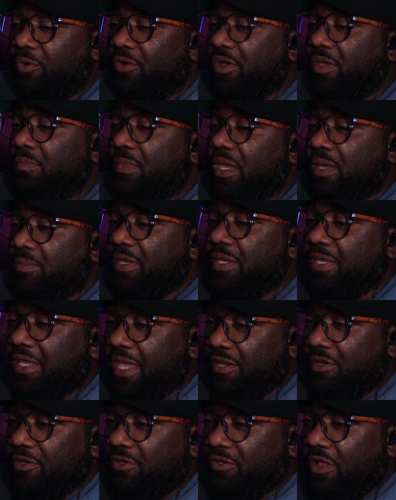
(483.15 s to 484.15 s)
or it may be
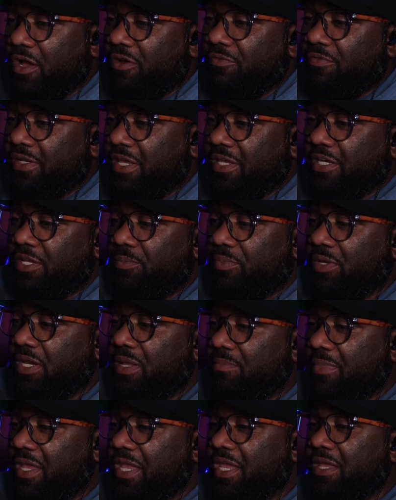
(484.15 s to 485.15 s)
Caitlin Clark related, but
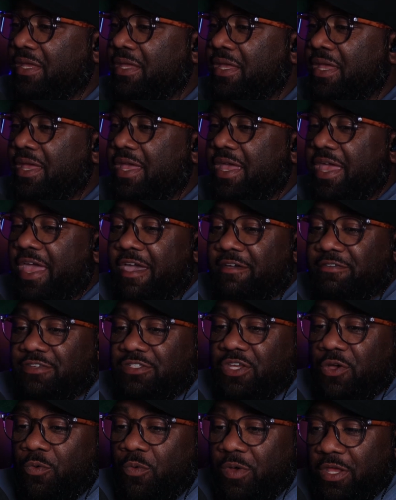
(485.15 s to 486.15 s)
it may have
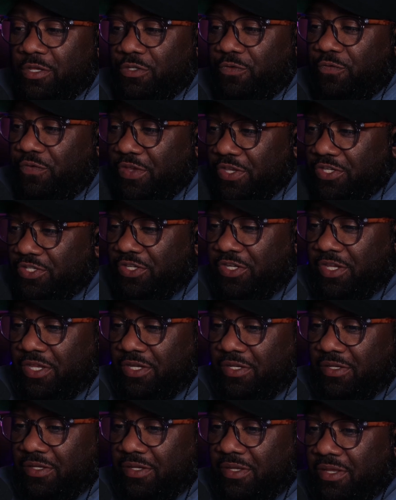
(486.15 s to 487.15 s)
someone else featured
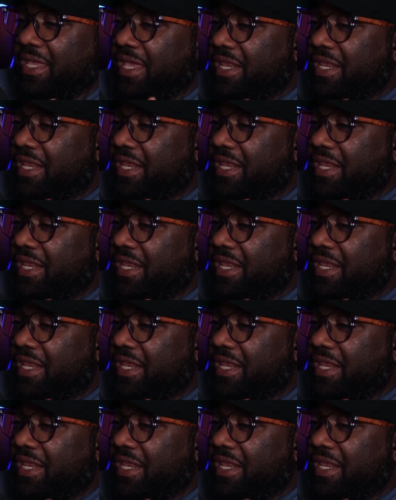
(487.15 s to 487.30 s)
in it,